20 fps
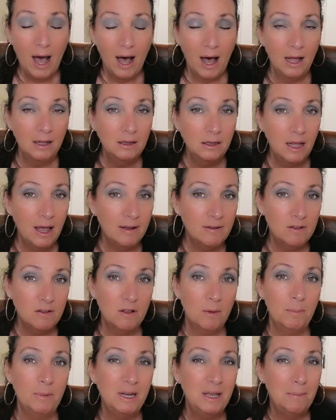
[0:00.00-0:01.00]
Unless
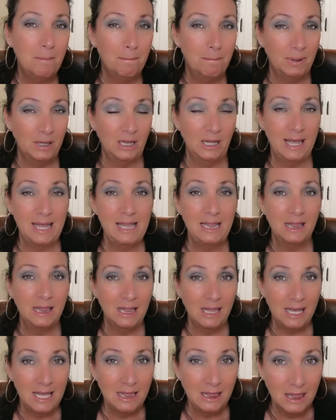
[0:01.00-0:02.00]
somebody
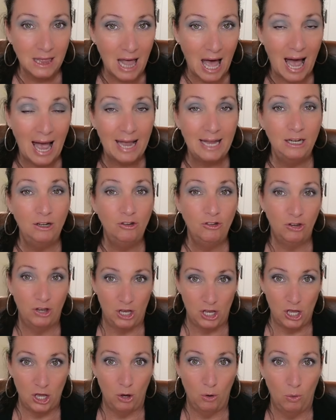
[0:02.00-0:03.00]
blatantly lied to
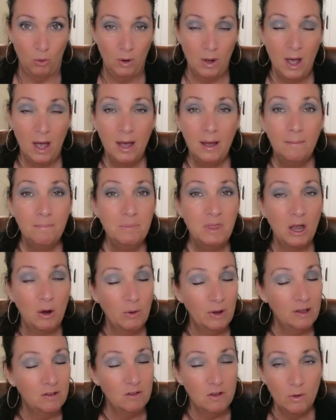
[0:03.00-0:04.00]
you, there
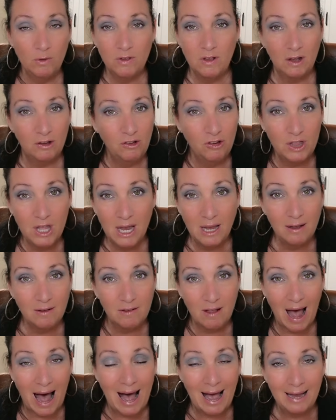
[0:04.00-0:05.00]
is no such thing
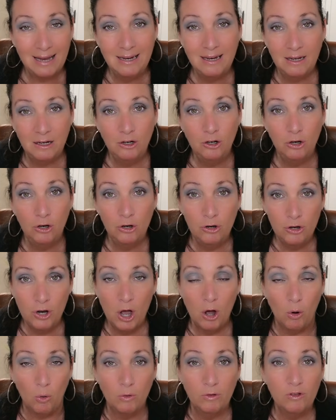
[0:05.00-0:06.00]
as I didn't know.